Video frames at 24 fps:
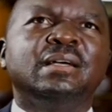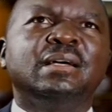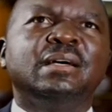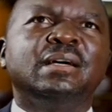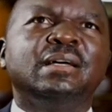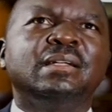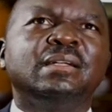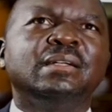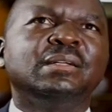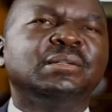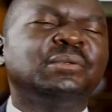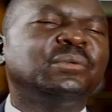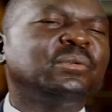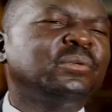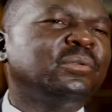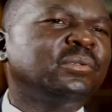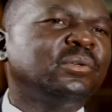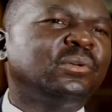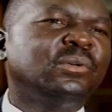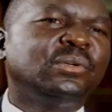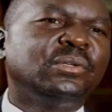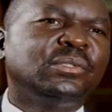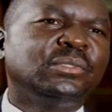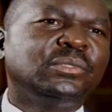and grew
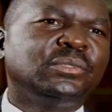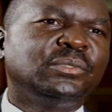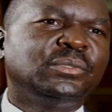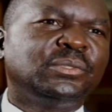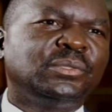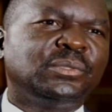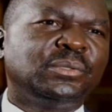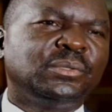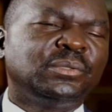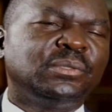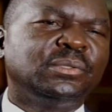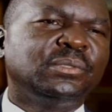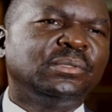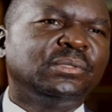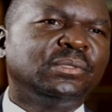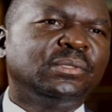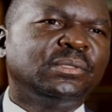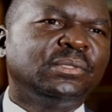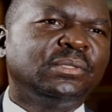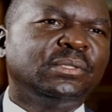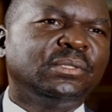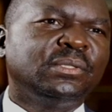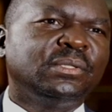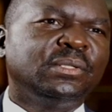all through,
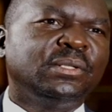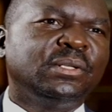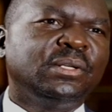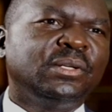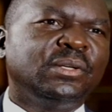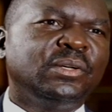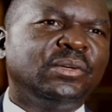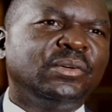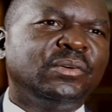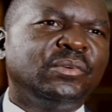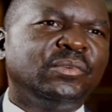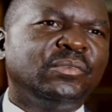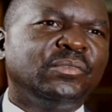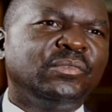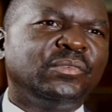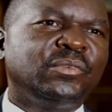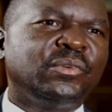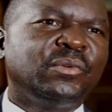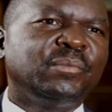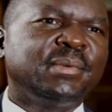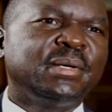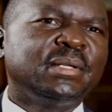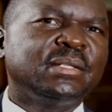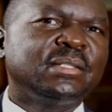
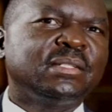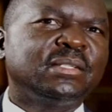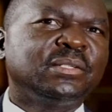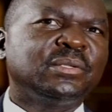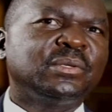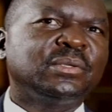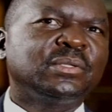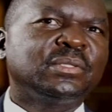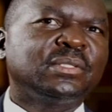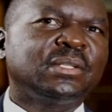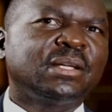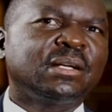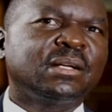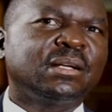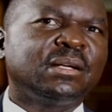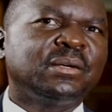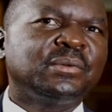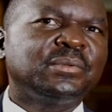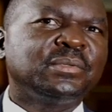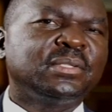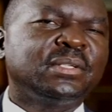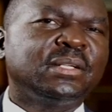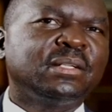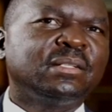from a stocks
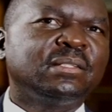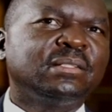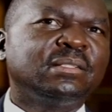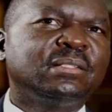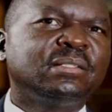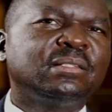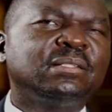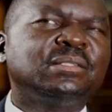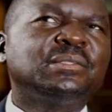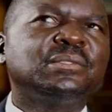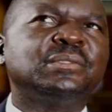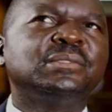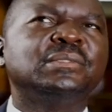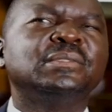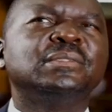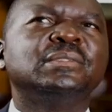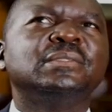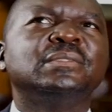accountant to